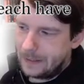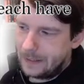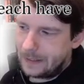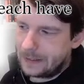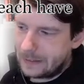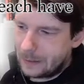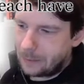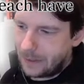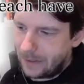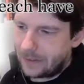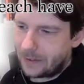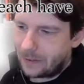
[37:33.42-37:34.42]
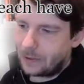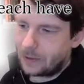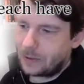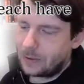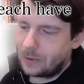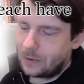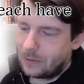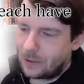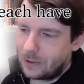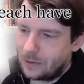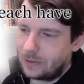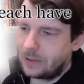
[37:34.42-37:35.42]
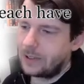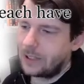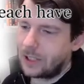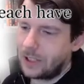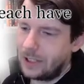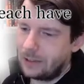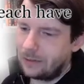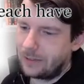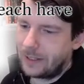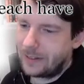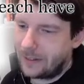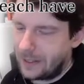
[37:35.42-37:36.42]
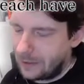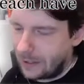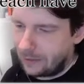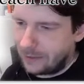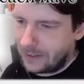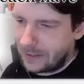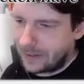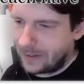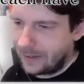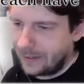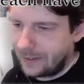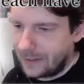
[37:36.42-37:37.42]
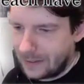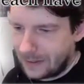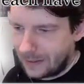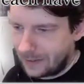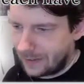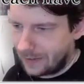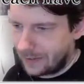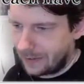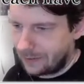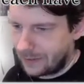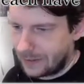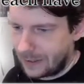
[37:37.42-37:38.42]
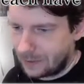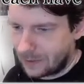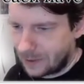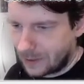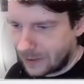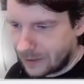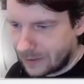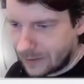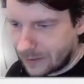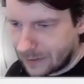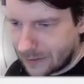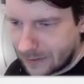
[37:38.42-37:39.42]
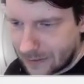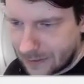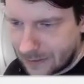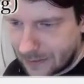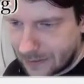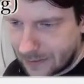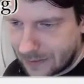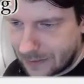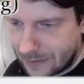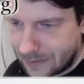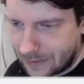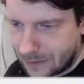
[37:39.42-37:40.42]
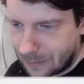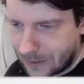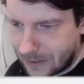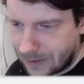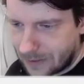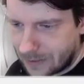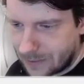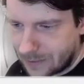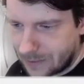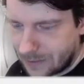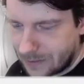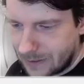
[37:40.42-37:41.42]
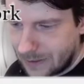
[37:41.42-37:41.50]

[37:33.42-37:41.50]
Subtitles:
And it depends on what you want to achieve. Let's say you have an existing SS7 network, going back to